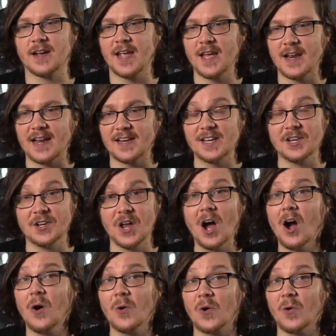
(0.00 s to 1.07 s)
again, I didn't
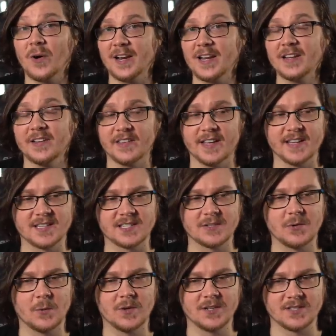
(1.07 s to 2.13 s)
know going into this
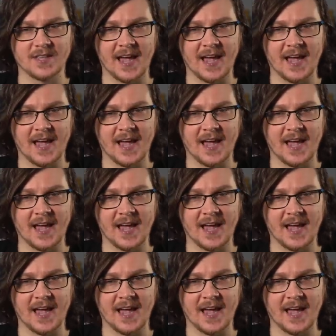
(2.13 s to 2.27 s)
was